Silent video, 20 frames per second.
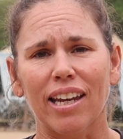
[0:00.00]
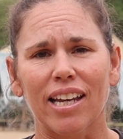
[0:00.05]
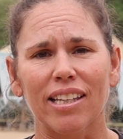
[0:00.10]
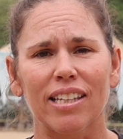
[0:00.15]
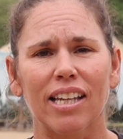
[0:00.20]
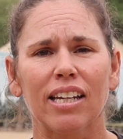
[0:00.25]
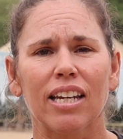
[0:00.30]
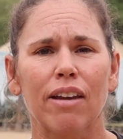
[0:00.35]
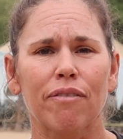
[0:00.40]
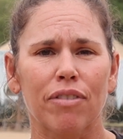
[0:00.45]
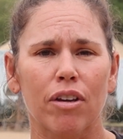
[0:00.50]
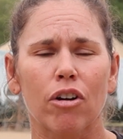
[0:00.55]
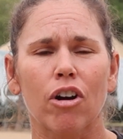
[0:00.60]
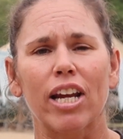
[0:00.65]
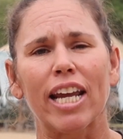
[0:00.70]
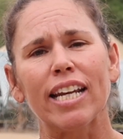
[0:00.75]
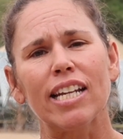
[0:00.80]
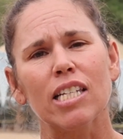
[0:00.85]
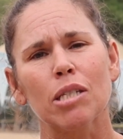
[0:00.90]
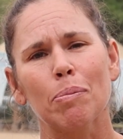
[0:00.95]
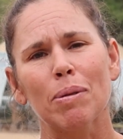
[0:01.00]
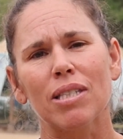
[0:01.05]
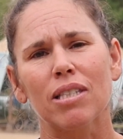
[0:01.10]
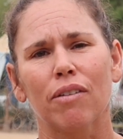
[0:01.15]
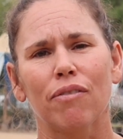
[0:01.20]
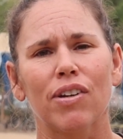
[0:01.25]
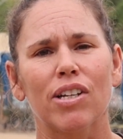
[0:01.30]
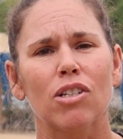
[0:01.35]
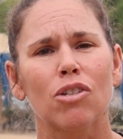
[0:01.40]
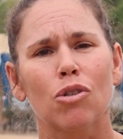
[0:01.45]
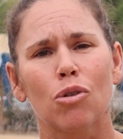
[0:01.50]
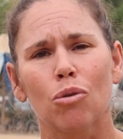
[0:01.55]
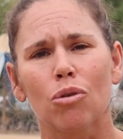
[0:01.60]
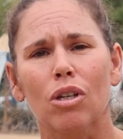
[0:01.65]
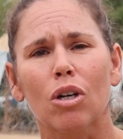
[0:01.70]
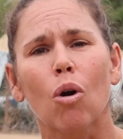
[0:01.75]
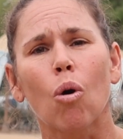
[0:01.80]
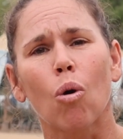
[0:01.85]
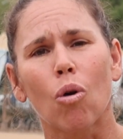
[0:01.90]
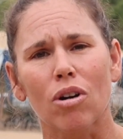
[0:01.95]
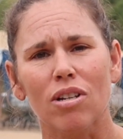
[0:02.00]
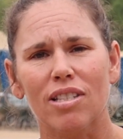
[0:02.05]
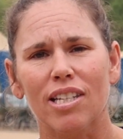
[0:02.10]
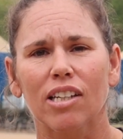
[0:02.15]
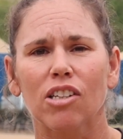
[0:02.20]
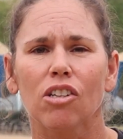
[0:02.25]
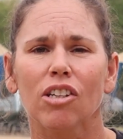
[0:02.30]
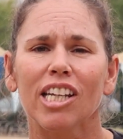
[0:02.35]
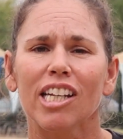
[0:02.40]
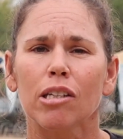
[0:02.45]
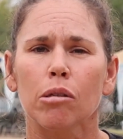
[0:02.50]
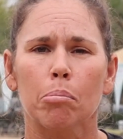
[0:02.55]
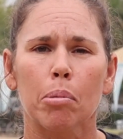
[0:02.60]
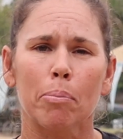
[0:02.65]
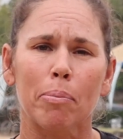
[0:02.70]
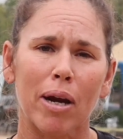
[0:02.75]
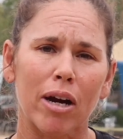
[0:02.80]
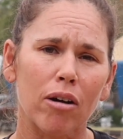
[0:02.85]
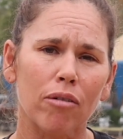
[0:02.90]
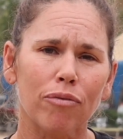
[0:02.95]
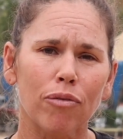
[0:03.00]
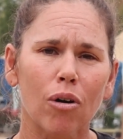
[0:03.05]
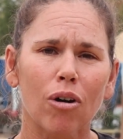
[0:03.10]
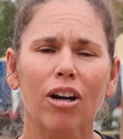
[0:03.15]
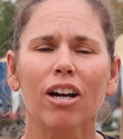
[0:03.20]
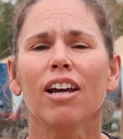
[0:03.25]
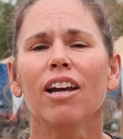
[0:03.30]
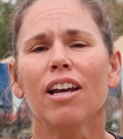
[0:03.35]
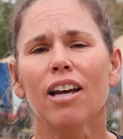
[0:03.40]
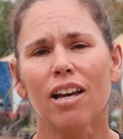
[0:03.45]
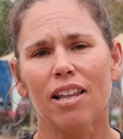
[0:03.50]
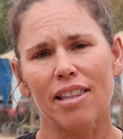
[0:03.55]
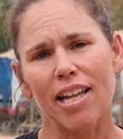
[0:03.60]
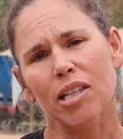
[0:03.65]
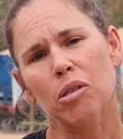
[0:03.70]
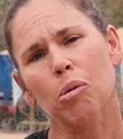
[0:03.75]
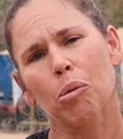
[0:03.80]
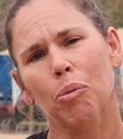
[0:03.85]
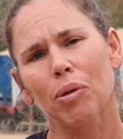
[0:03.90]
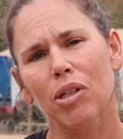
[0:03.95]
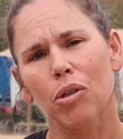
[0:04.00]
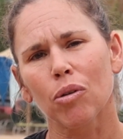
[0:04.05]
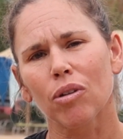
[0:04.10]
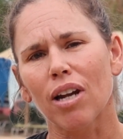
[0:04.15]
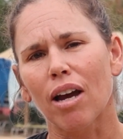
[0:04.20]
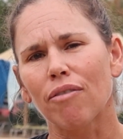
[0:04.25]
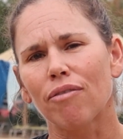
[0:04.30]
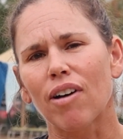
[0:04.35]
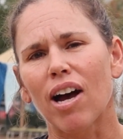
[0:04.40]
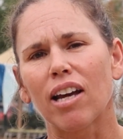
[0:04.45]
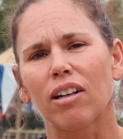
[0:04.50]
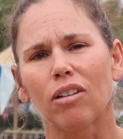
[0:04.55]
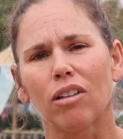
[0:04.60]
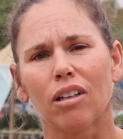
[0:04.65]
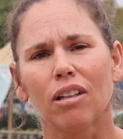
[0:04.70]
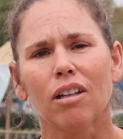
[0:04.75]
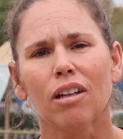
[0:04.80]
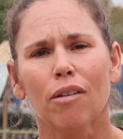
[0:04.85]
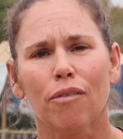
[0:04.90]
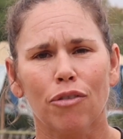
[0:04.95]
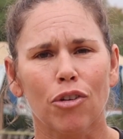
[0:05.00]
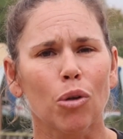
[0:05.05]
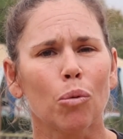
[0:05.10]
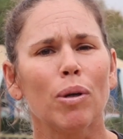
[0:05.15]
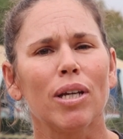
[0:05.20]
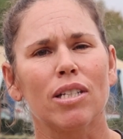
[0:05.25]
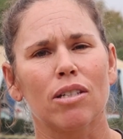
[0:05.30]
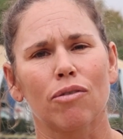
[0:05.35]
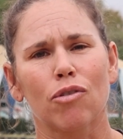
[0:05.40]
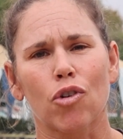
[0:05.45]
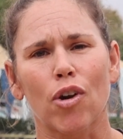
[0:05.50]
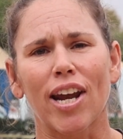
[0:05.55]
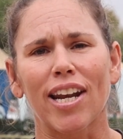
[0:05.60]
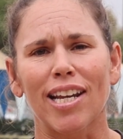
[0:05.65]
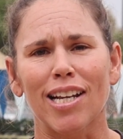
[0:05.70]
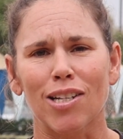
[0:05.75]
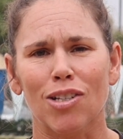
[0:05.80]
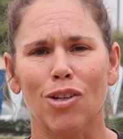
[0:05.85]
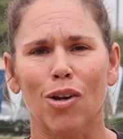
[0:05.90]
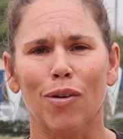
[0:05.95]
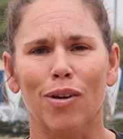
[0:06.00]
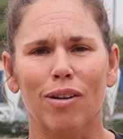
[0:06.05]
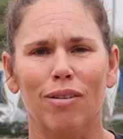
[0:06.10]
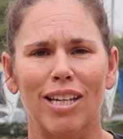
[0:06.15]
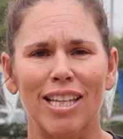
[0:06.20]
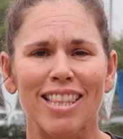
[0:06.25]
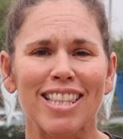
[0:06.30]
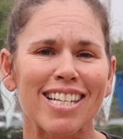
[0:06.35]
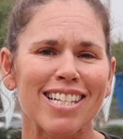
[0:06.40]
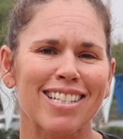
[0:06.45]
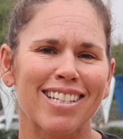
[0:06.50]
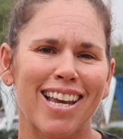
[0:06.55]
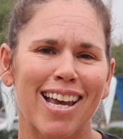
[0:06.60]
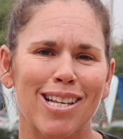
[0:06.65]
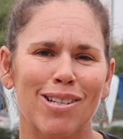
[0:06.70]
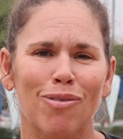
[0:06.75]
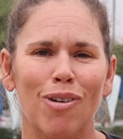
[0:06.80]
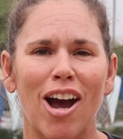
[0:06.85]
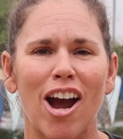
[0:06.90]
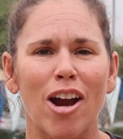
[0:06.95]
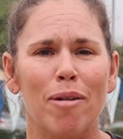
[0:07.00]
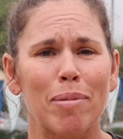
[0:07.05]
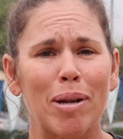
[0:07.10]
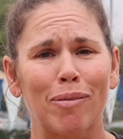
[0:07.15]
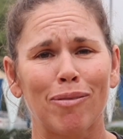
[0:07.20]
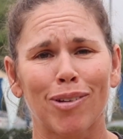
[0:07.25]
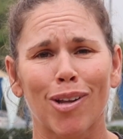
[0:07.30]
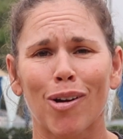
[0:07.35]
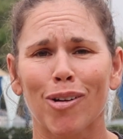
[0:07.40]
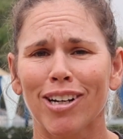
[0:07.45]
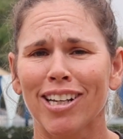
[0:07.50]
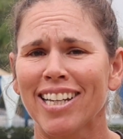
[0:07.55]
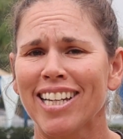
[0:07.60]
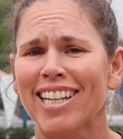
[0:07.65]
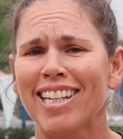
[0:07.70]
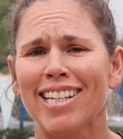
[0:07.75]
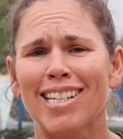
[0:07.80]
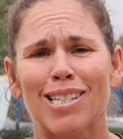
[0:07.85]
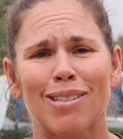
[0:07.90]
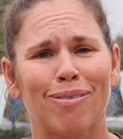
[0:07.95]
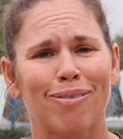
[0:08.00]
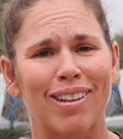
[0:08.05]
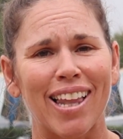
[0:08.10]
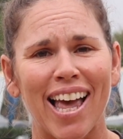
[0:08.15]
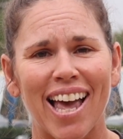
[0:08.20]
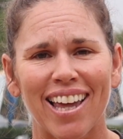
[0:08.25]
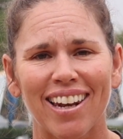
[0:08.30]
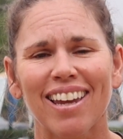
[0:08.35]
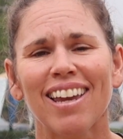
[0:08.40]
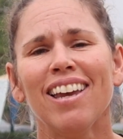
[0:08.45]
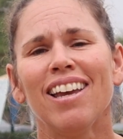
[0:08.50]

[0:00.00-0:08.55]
And then if there are any specifics to the course that you need to prepare for, that's what we do in our final few weeks of training. So in this case for Ironman Florida, it is flat.